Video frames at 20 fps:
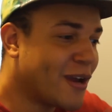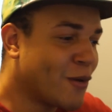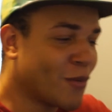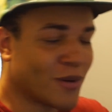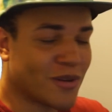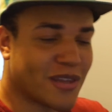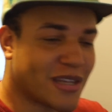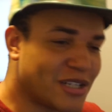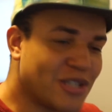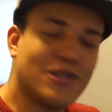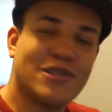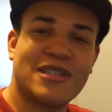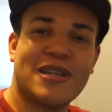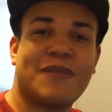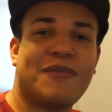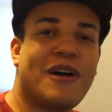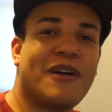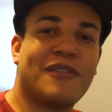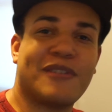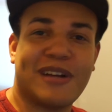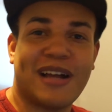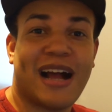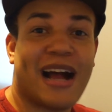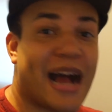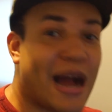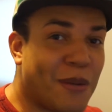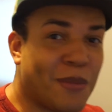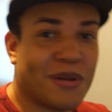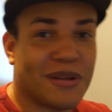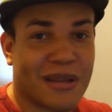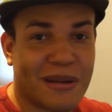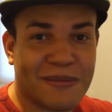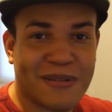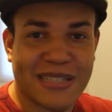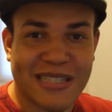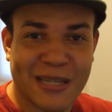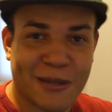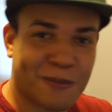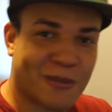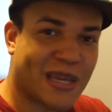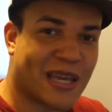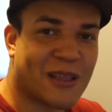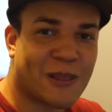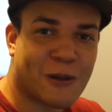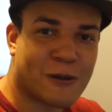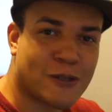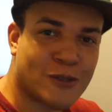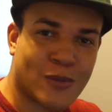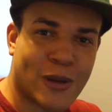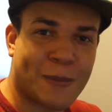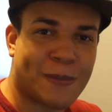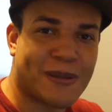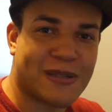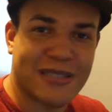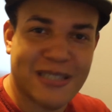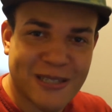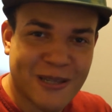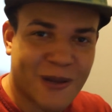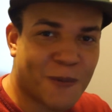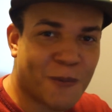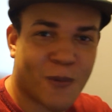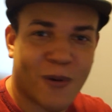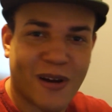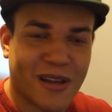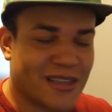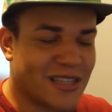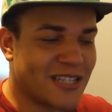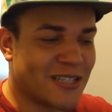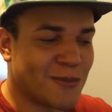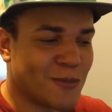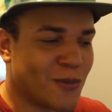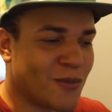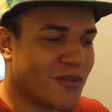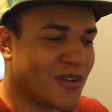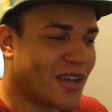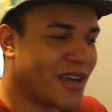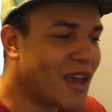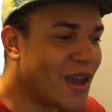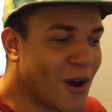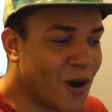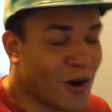whether they shoot stuff off or not, I would love to see him get those weapons somewhere in this movie.